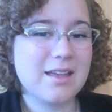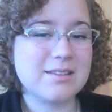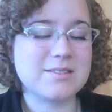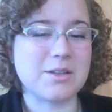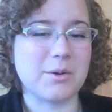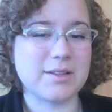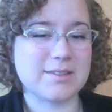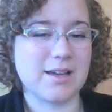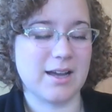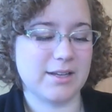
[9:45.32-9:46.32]
so it's
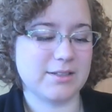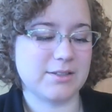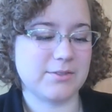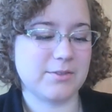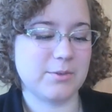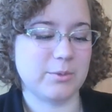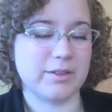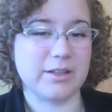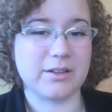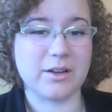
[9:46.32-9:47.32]
kind of
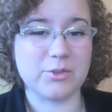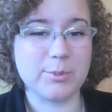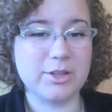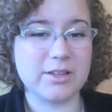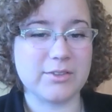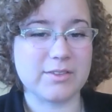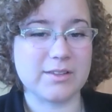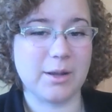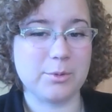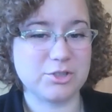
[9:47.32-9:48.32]
really uncomfortable if it's
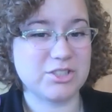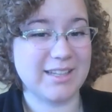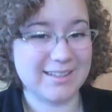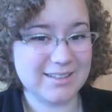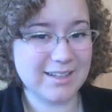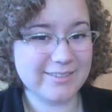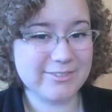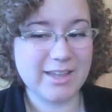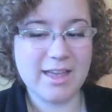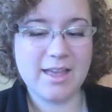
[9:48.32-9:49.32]
not pushed in enough,